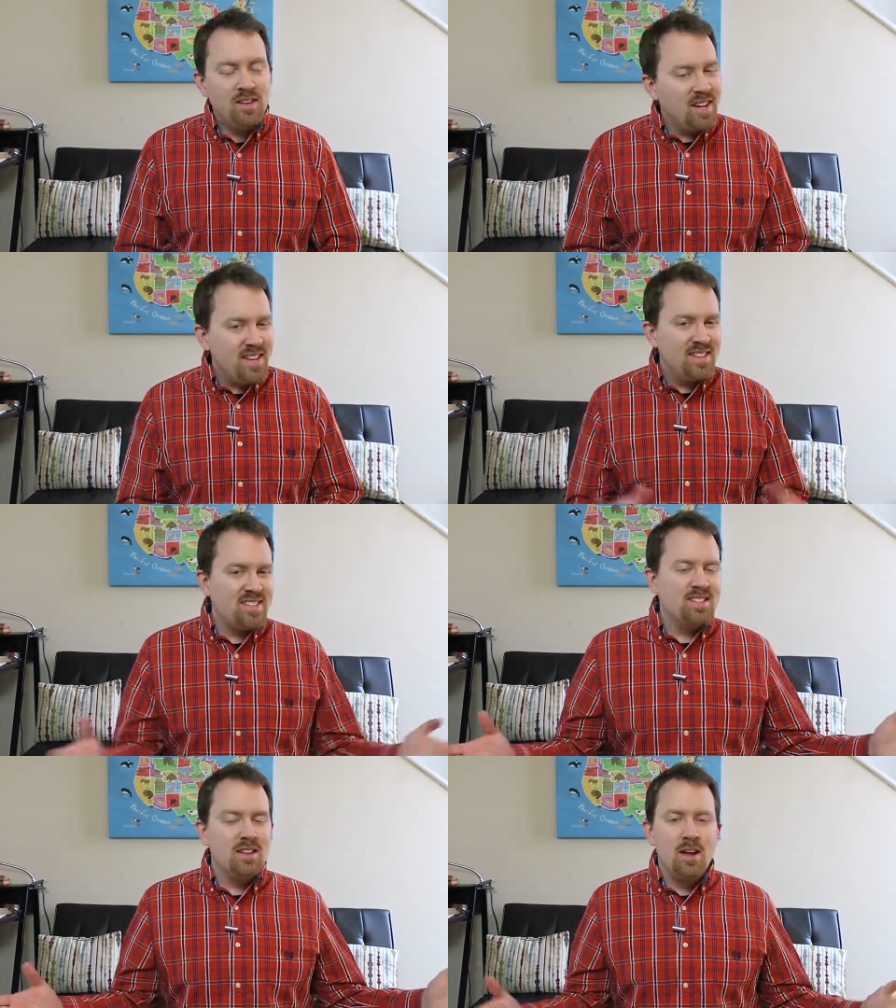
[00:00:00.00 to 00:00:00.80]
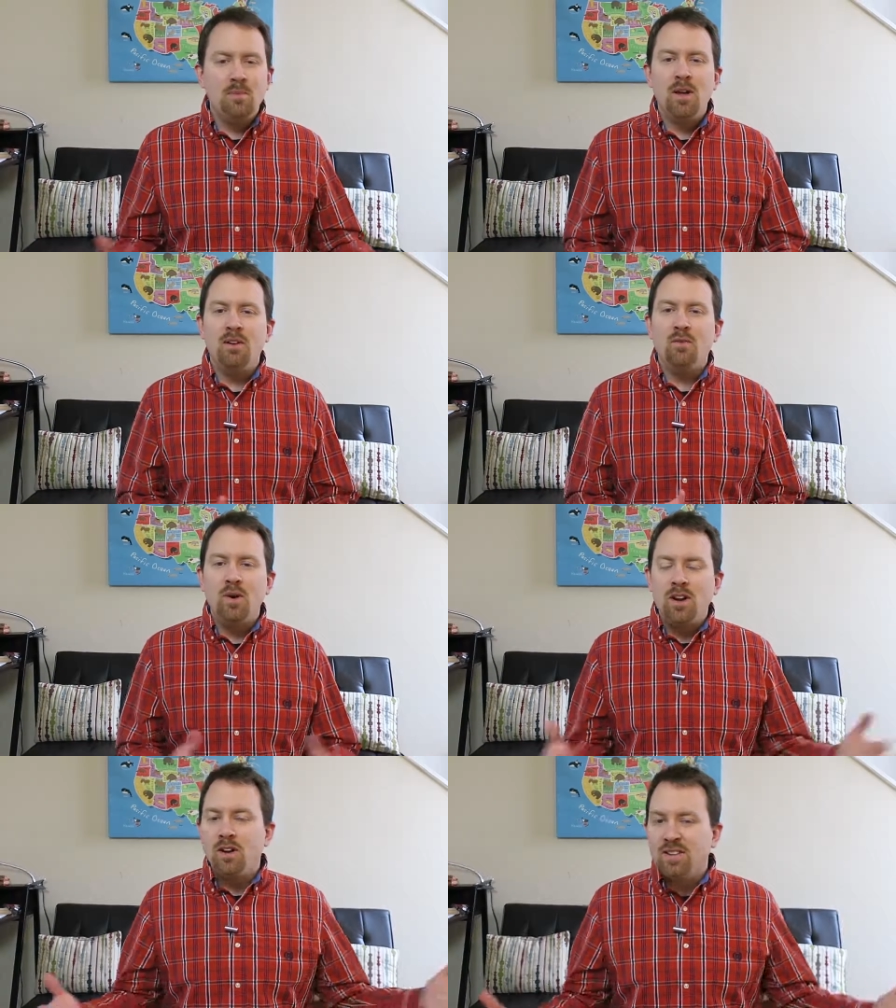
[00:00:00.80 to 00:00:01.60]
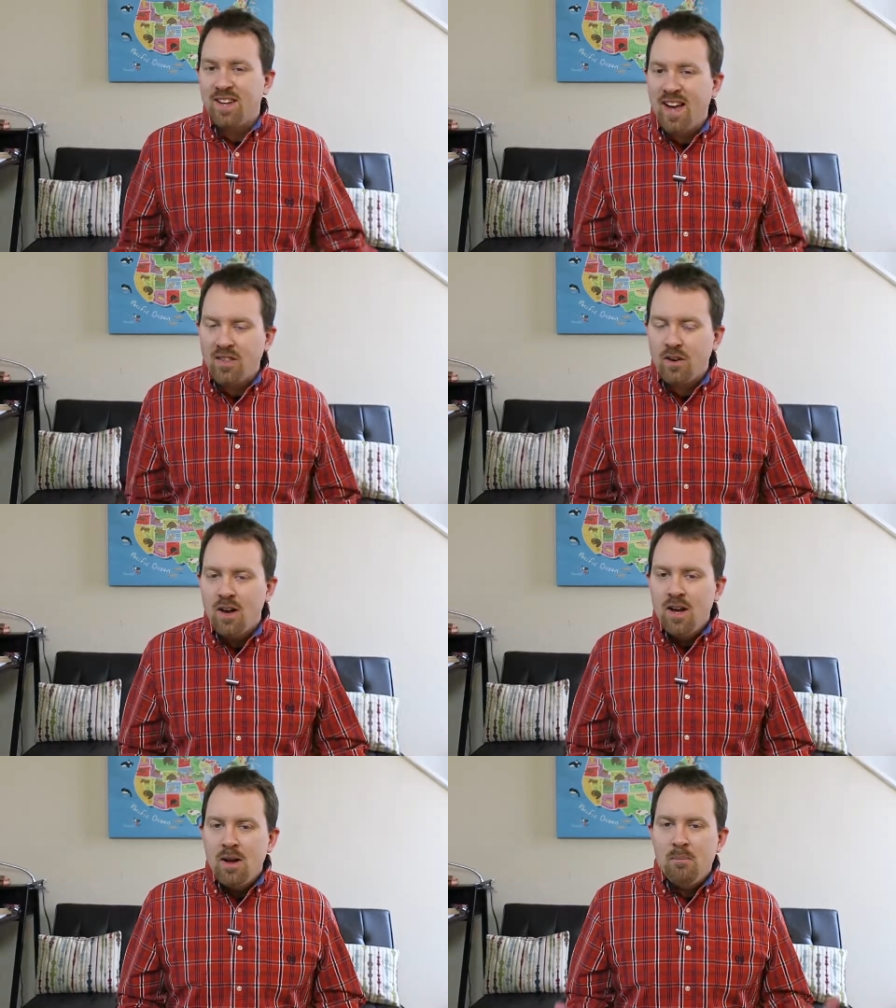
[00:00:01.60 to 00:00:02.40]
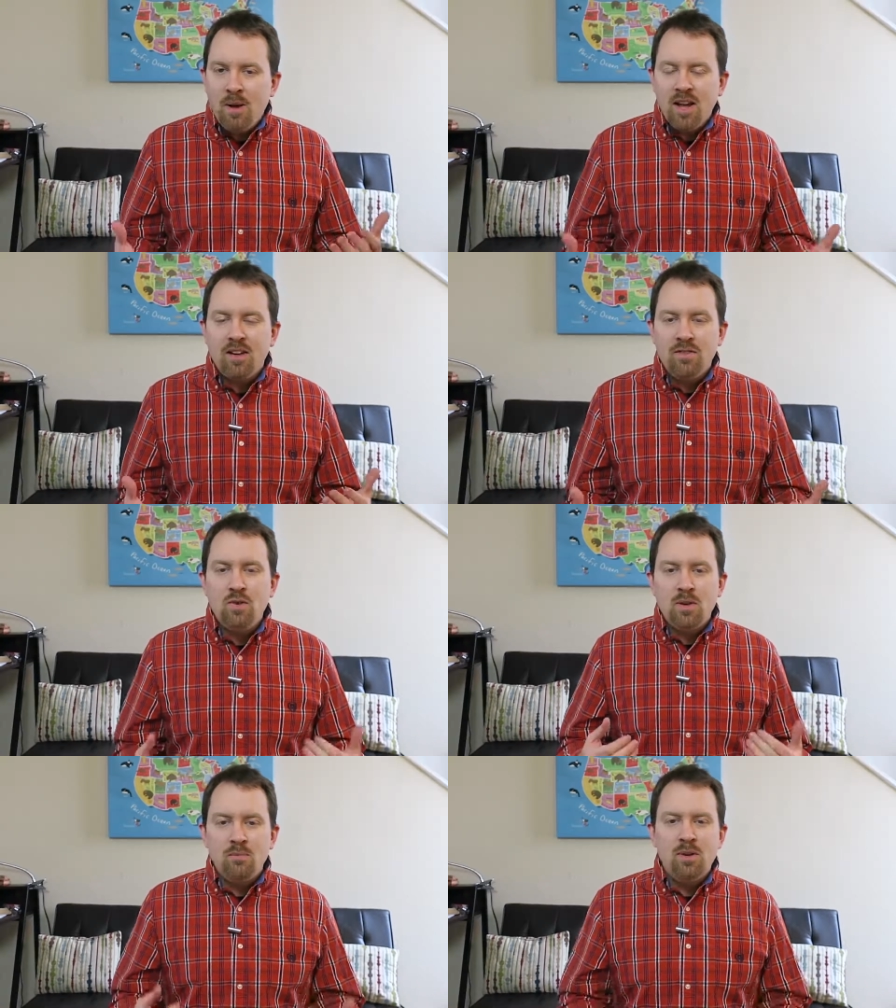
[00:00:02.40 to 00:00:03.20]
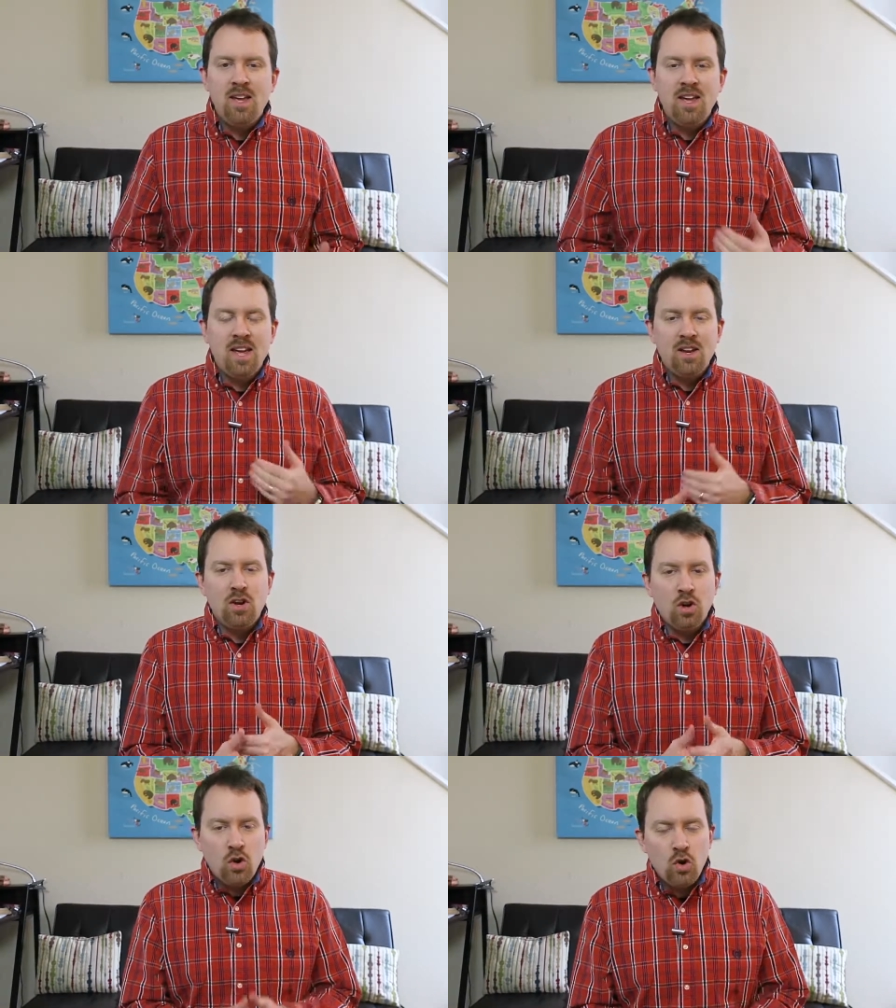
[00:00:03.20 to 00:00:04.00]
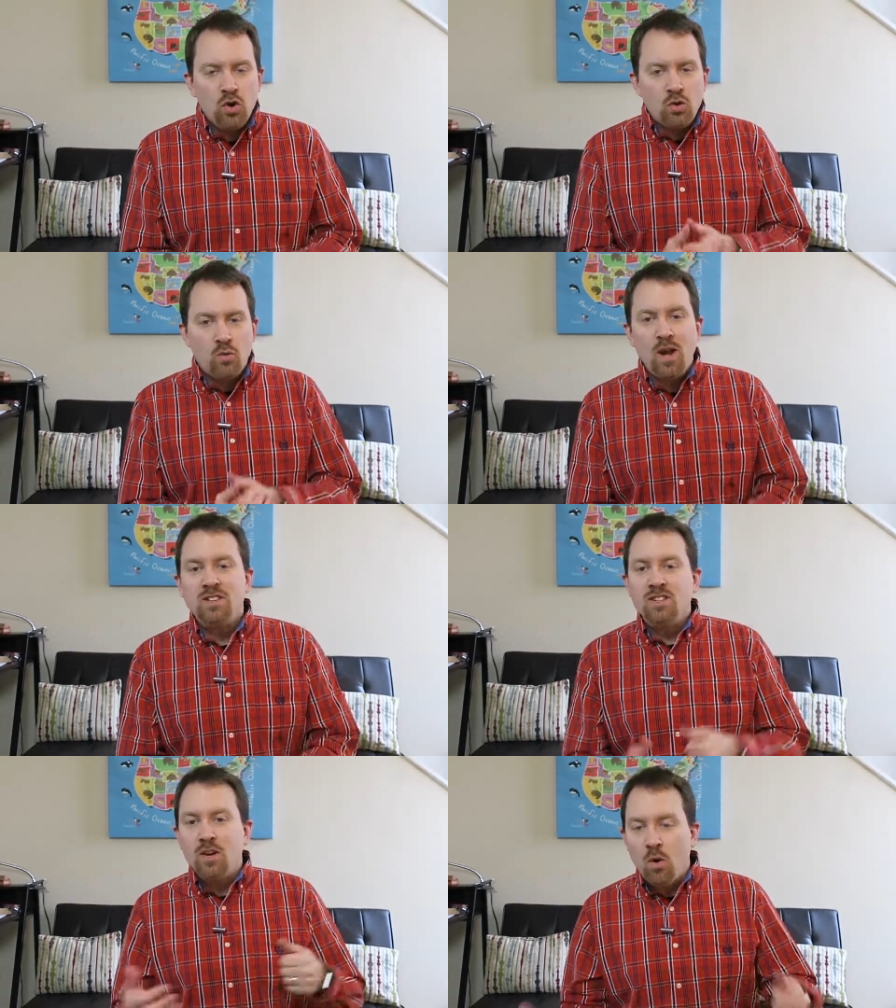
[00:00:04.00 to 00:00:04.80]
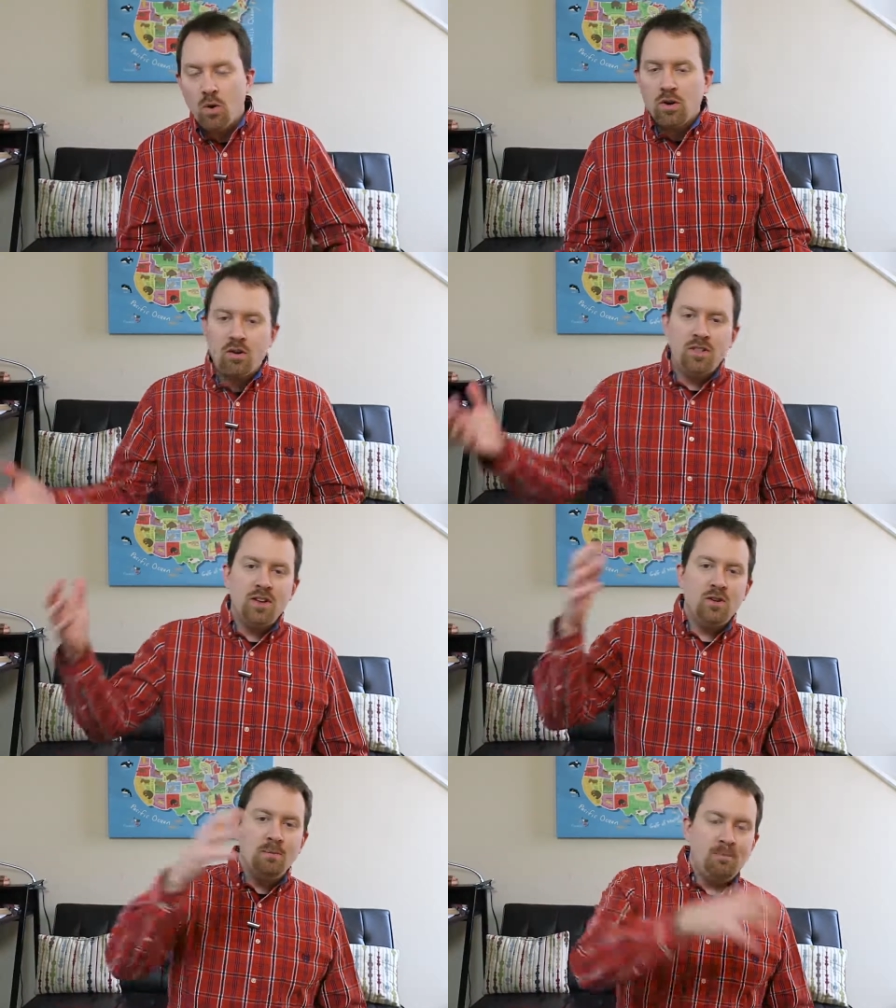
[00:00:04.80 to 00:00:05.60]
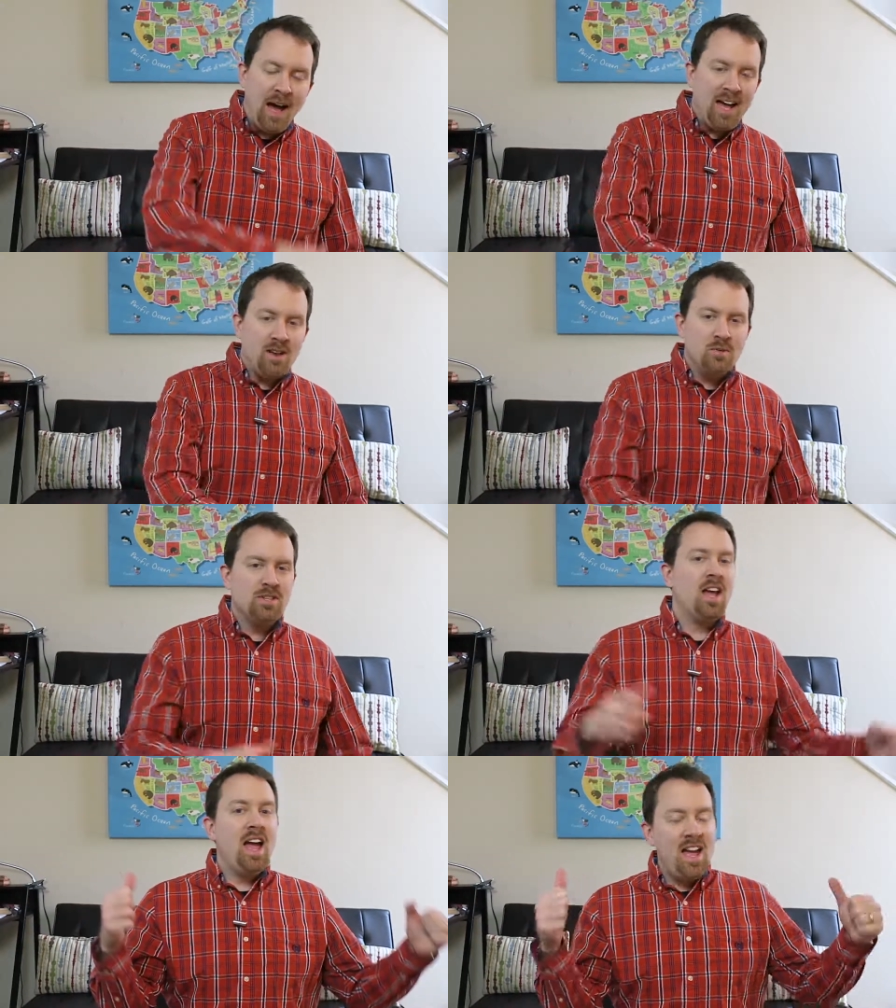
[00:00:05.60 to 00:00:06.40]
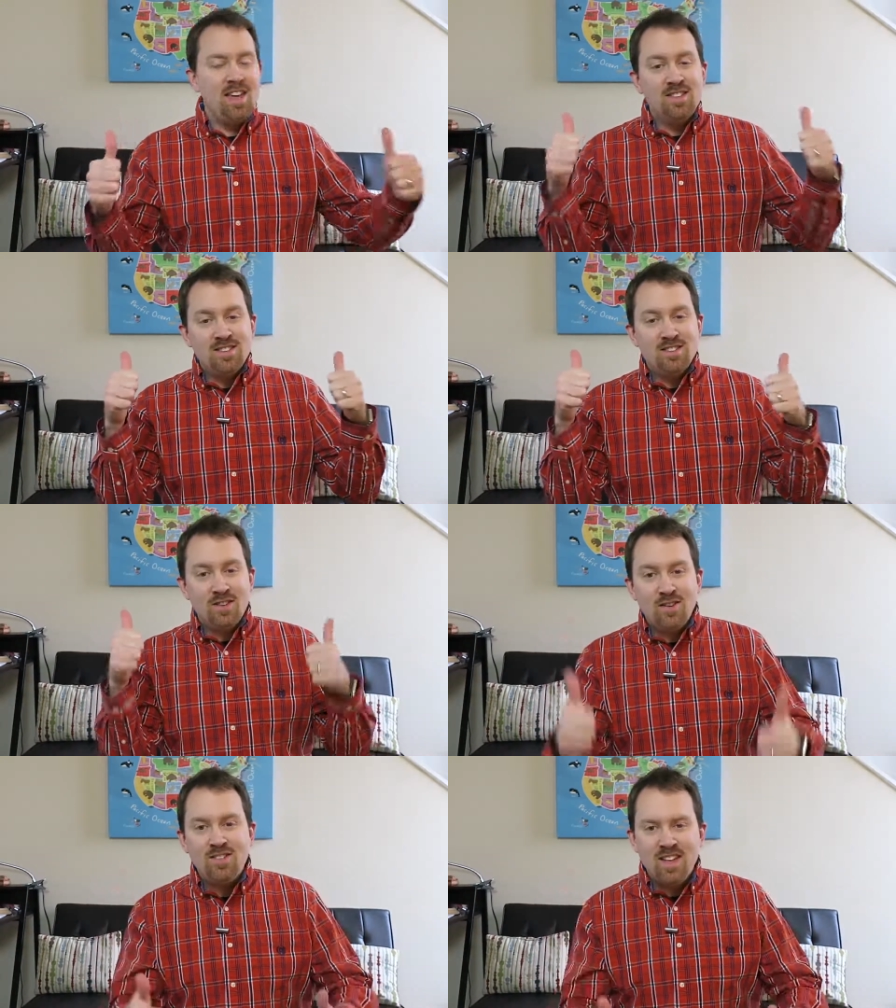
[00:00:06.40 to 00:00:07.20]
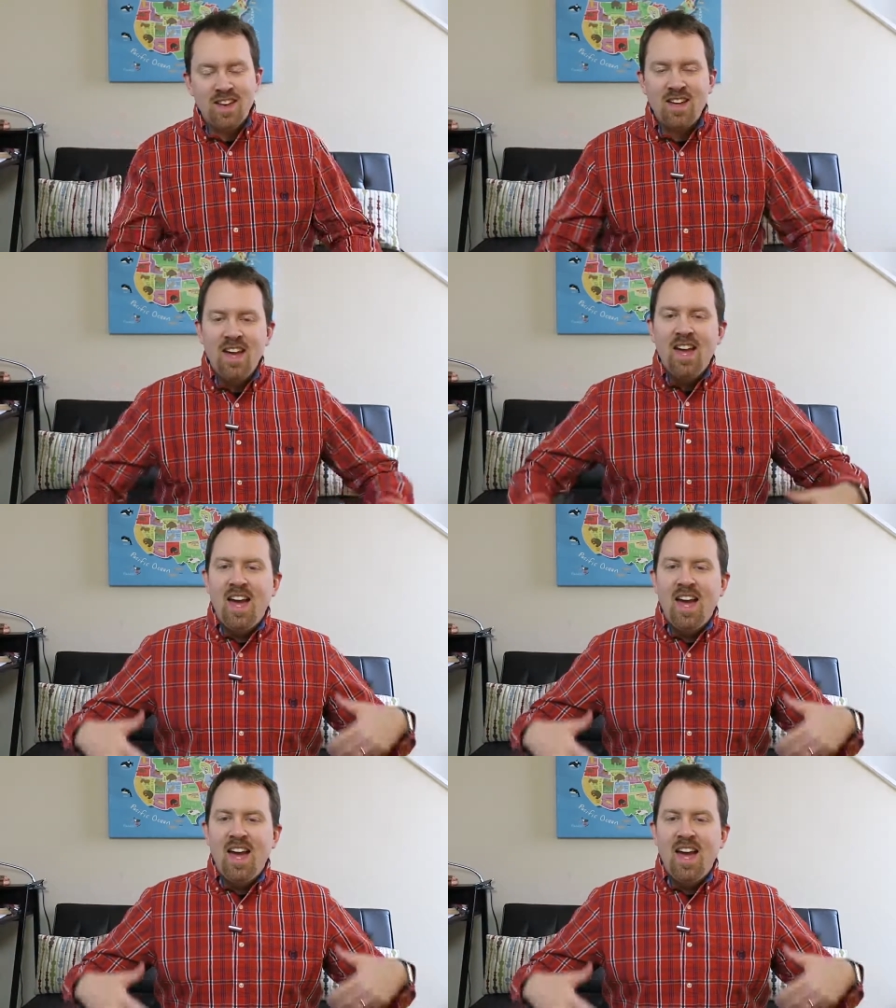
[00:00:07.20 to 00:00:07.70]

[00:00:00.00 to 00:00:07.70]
Now, again, this isn't going to help you avoid it altogether, but if you can be in good resting order, then your body will say, hey, this is a good thing.